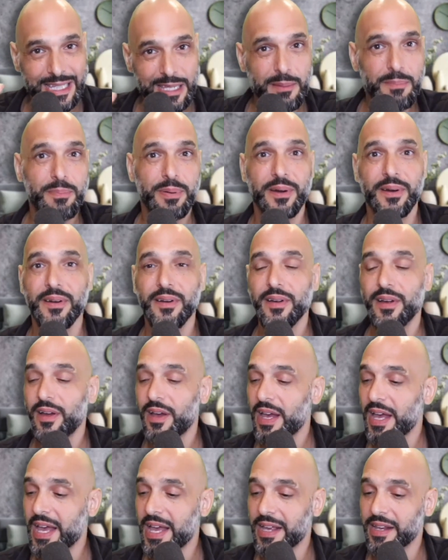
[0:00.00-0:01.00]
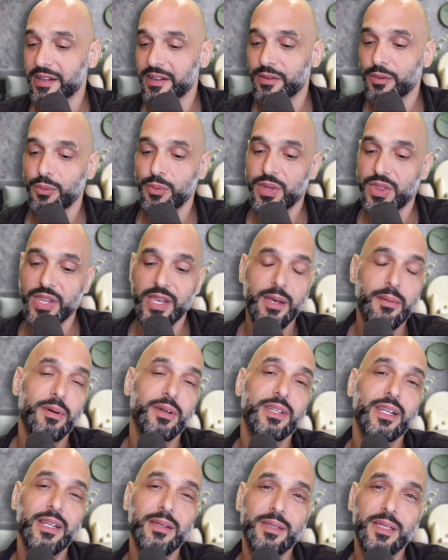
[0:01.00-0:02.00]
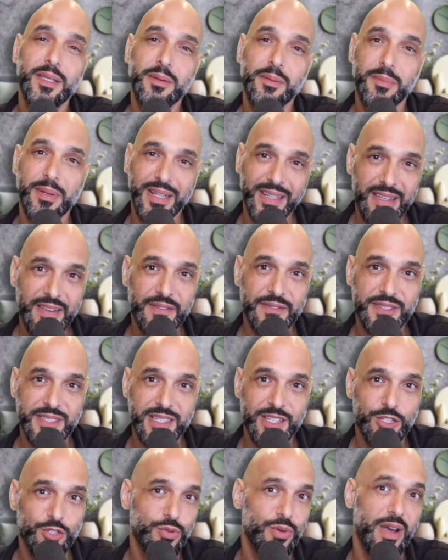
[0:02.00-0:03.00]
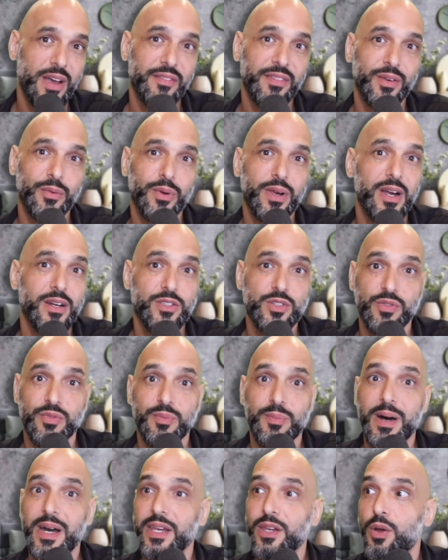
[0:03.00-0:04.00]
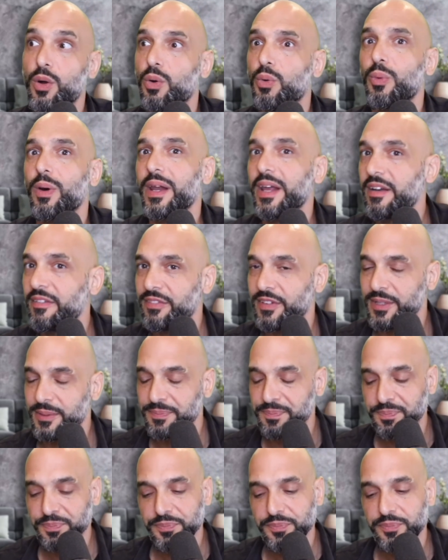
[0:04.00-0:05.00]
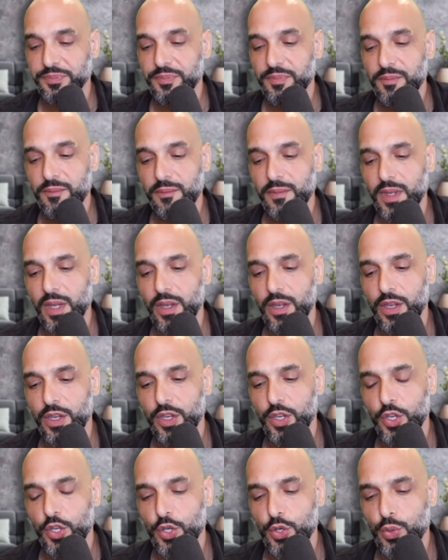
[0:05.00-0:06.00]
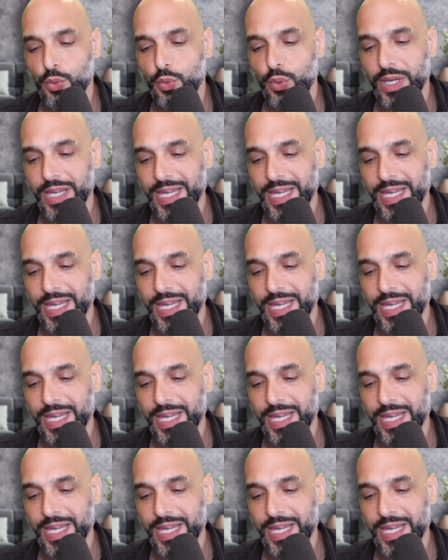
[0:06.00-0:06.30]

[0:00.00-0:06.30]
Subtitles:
deeper and we think about the limiting beliefs that you have in regards of money or whatever, you